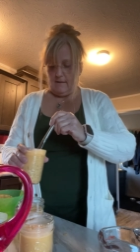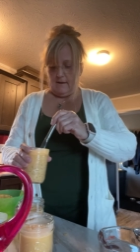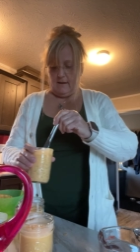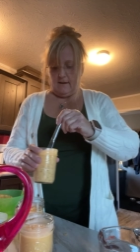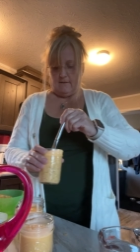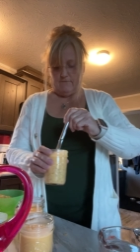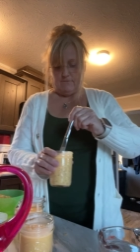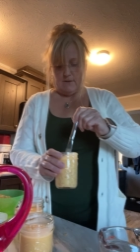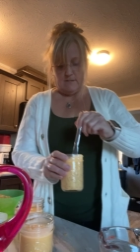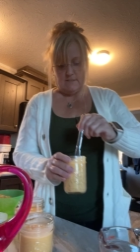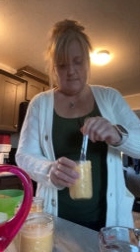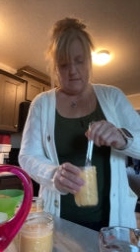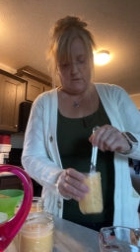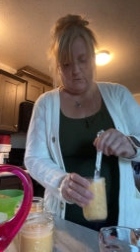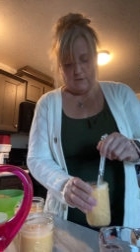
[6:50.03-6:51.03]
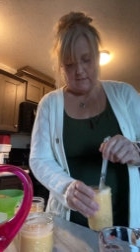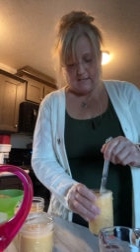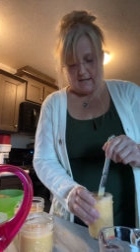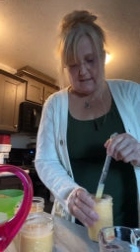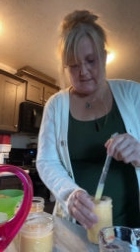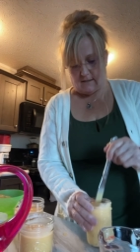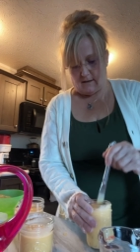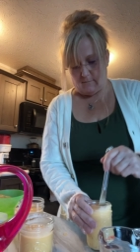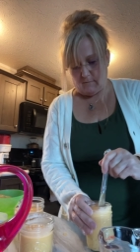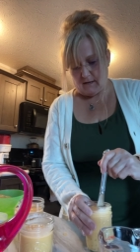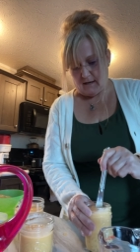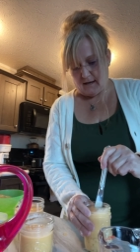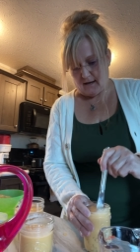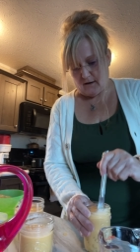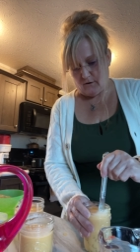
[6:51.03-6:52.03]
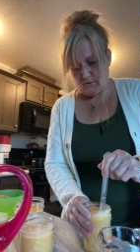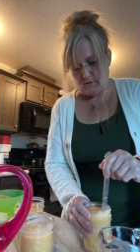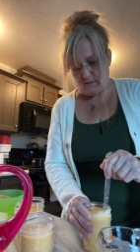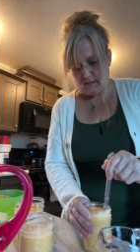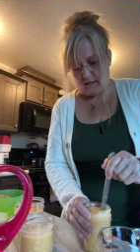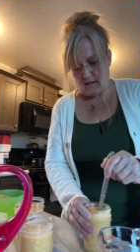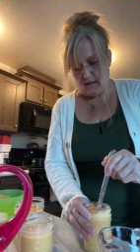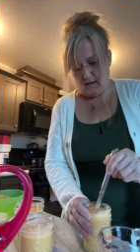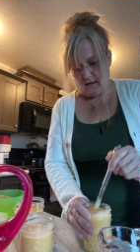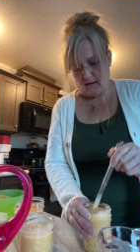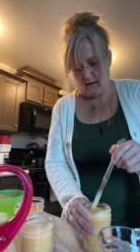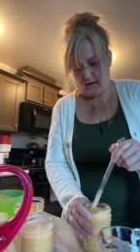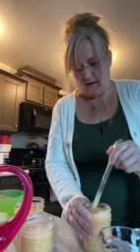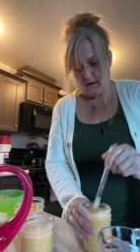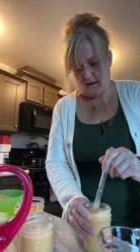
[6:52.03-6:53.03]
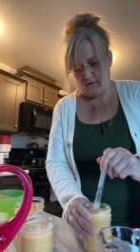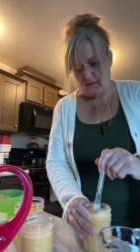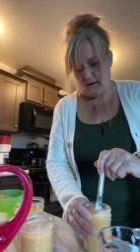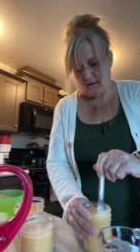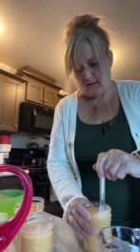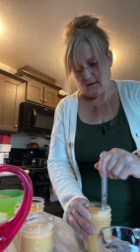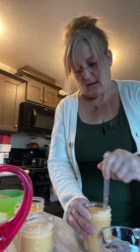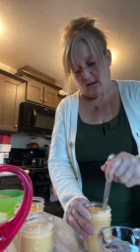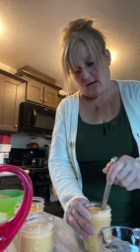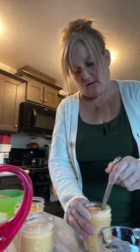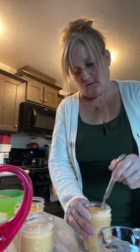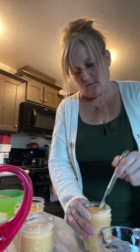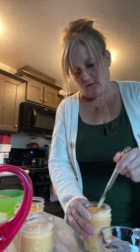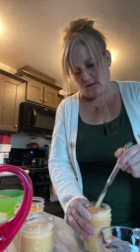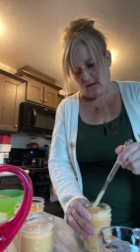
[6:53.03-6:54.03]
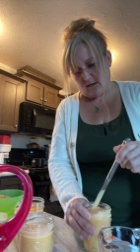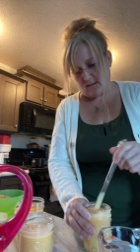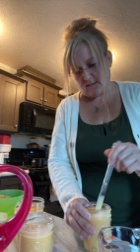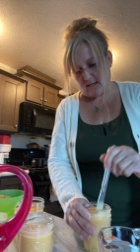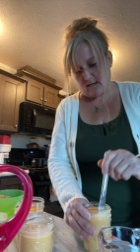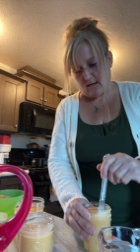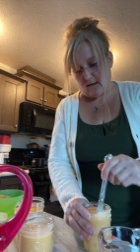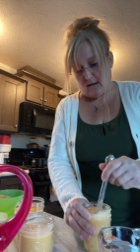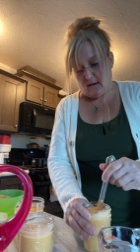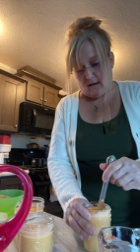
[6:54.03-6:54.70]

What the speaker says: I have friends that are always asking me how to can and how to can new things, and